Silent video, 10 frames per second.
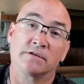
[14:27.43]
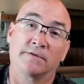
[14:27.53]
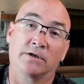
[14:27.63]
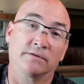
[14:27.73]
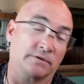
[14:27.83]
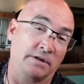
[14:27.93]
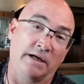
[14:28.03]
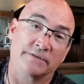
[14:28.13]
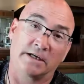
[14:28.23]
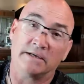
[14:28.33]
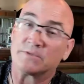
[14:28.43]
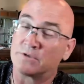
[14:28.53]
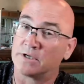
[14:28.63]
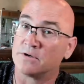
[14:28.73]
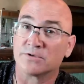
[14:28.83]
you've held for lifetimes or
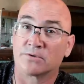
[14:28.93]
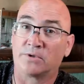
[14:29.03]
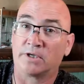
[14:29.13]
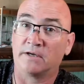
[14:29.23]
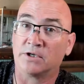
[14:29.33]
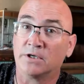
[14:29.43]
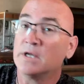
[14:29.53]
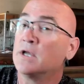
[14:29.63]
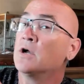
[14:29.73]
years or whatever